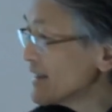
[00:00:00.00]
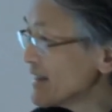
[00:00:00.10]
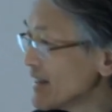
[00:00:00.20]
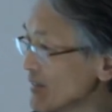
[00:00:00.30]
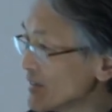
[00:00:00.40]
the
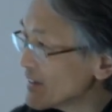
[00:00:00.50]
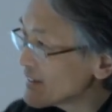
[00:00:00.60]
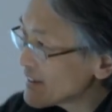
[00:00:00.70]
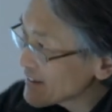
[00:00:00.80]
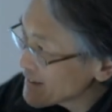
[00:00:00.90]

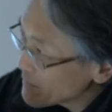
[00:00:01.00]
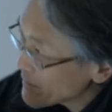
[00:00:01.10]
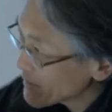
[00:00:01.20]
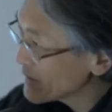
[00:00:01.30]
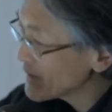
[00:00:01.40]

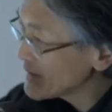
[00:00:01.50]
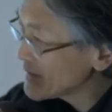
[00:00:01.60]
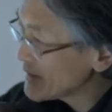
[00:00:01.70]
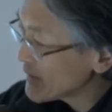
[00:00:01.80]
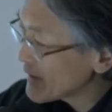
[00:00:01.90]
infinitesimal
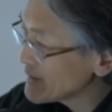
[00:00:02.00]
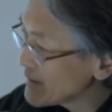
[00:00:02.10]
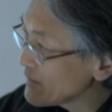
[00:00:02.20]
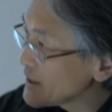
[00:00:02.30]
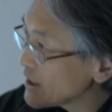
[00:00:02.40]
de uh,
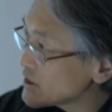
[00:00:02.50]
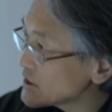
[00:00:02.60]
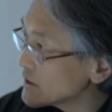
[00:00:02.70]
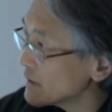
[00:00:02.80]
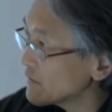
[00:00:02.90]

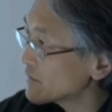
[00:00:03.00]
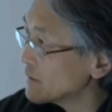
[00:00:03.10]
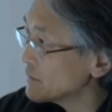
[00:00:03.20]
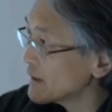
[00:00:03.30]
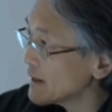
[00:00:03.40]
deviation
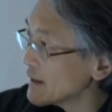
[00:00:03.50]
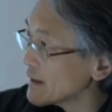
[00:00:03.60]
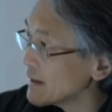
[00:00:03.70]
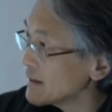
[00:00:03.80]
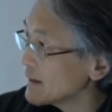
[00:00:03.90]
from the
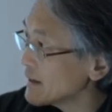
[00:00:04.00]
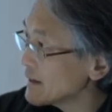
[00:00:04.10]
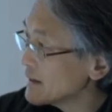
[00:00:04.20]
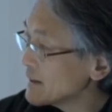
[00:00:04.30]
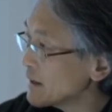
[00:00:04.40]
line
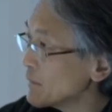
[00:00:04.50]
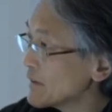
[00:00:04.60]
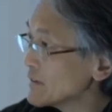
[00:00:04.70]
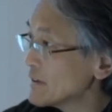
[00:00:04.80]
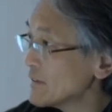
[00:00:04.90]
that
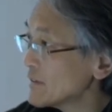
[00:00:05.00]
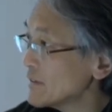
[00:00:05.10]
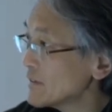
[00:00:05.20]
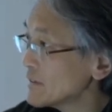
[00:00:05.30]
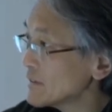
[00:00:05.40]
makes a
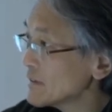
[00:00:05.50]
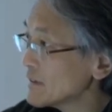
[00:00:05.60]
difference.